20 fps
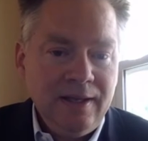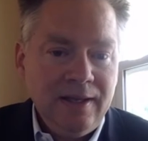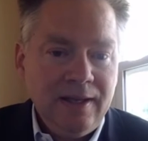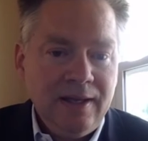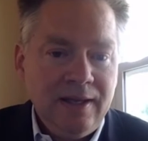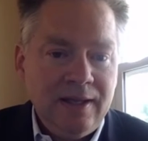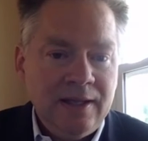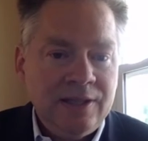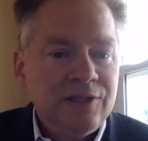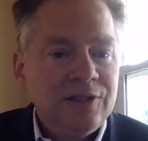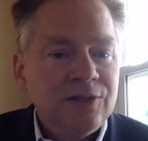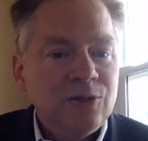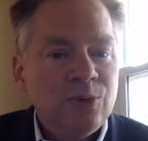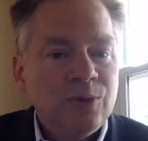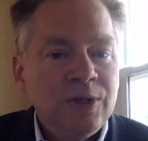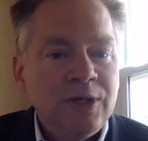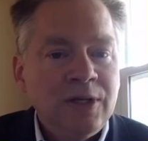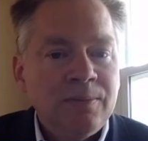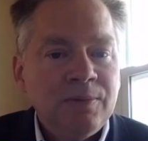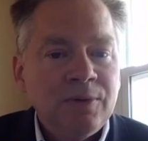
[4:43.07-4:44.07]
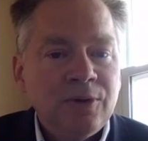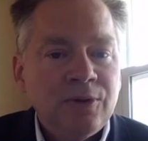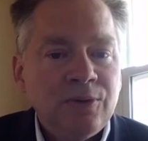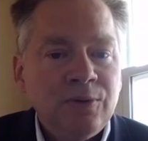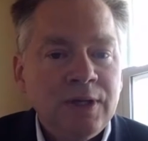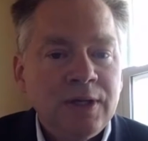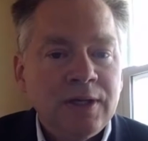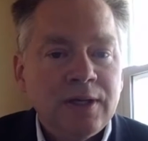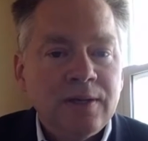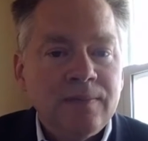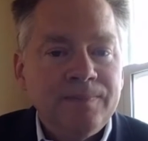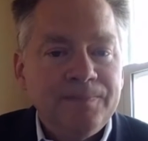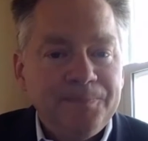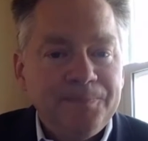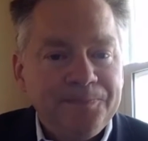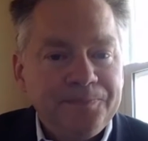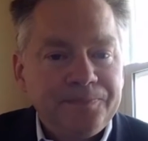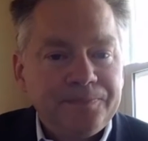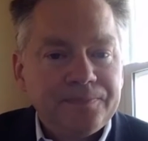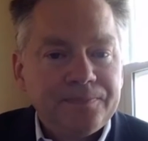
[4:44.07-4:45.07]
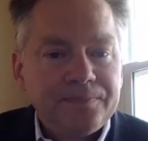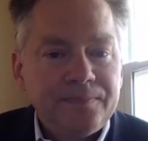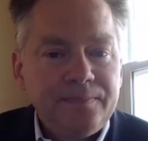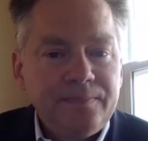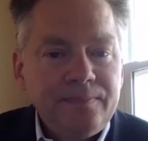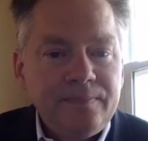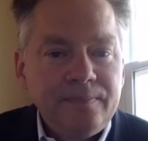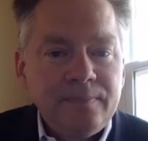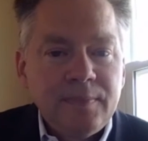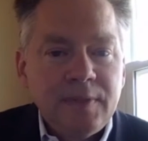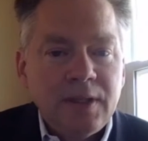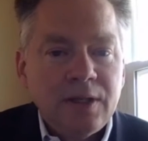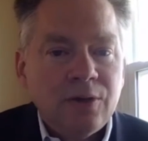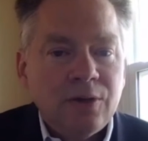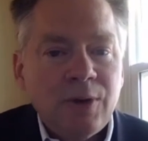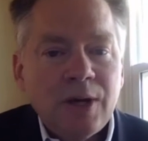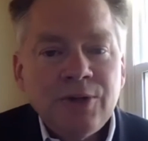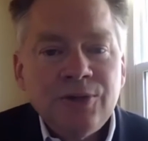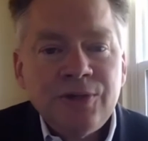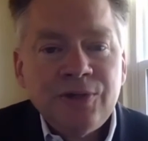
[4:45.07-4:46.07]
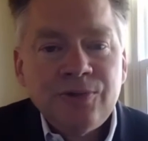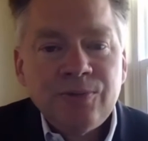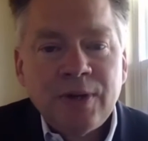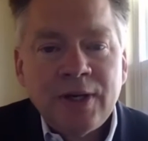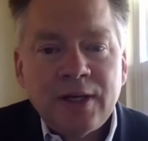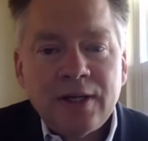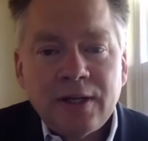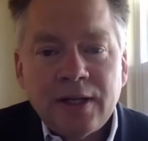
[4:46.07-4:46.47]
And then story number 3. CrowdStrike,